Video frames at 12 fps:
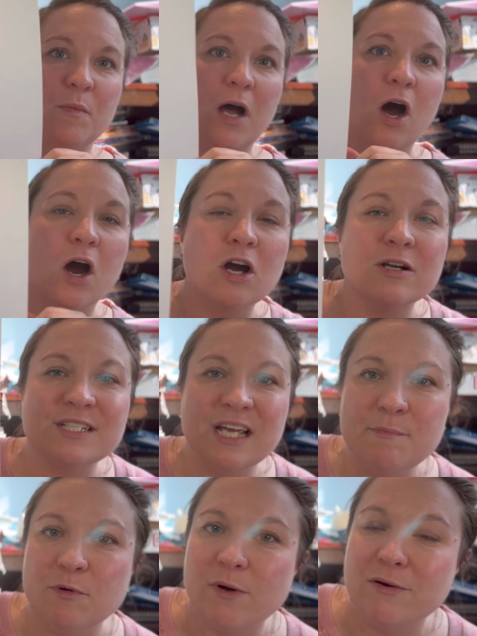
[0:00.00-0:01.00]
Our
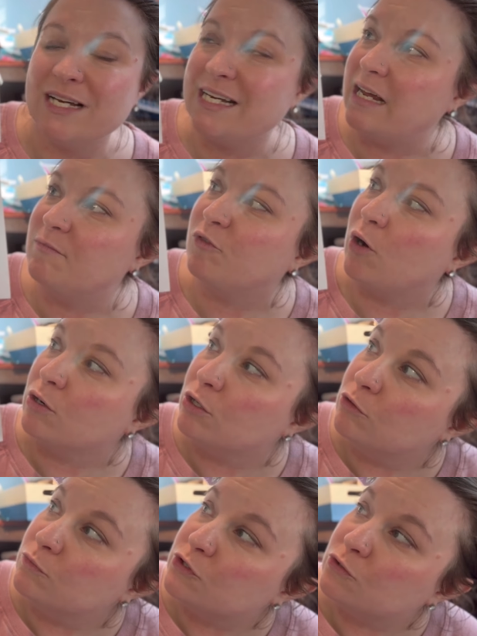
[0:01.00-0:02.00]
temporary name for our
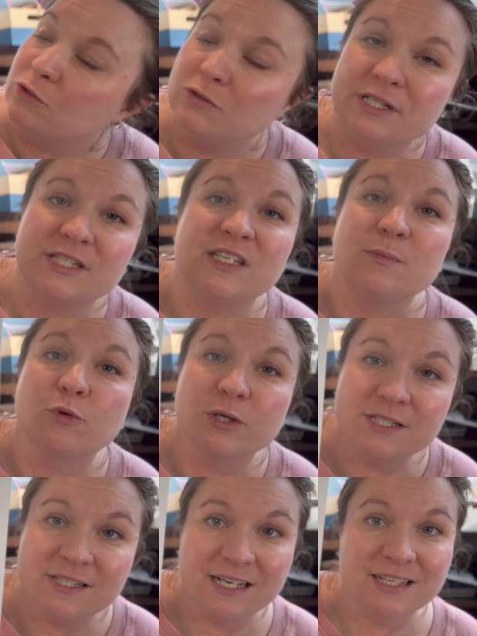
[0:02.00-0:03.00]
homeschool is the
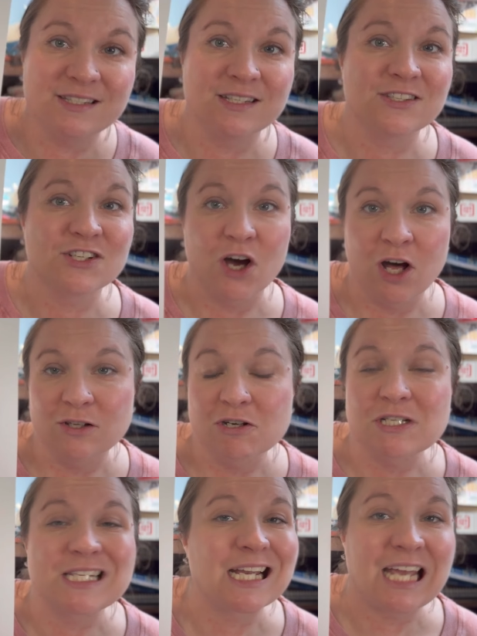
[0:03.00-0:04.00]
Princess
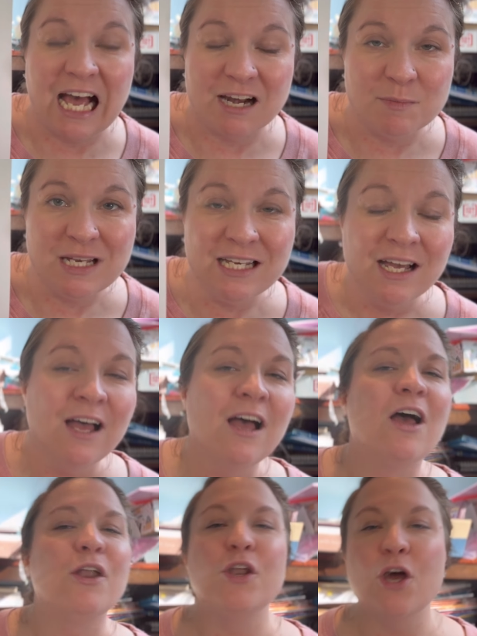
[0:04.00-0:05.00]
Scholars Academy.
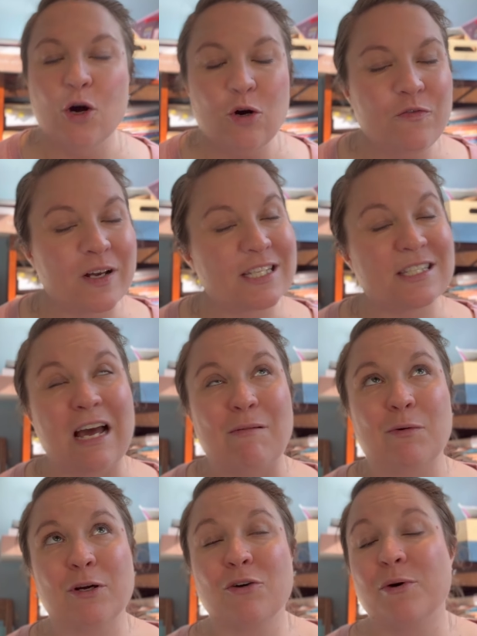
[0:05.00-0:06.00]
No, that is not
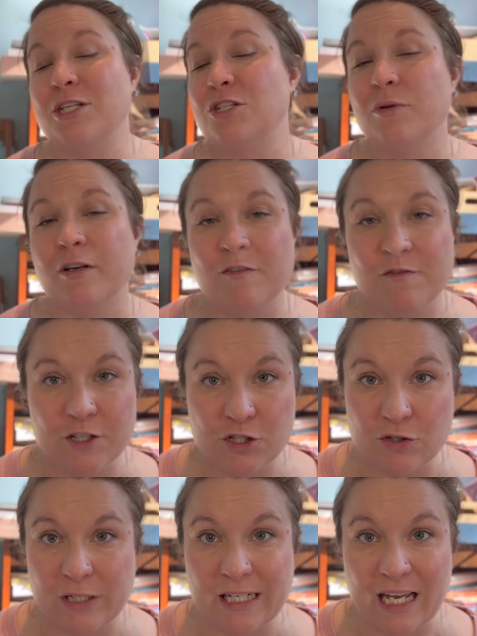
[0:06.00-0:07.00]
what we're going to
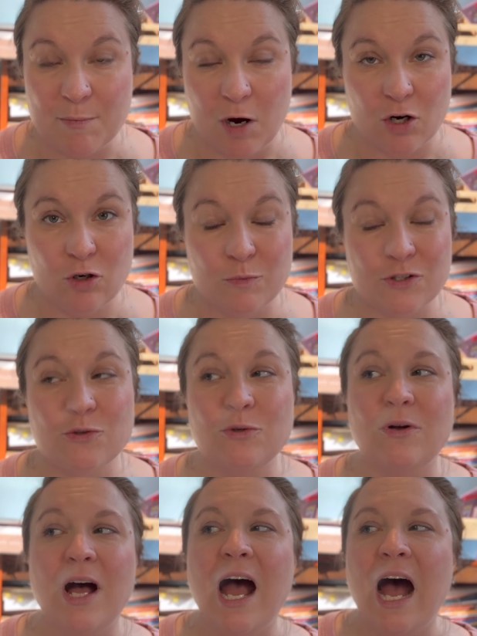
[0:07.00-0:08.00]
officially name our
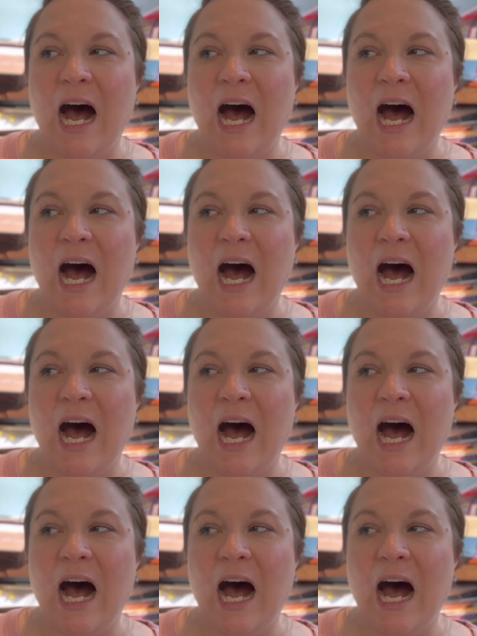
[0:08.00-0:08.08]
homeschool.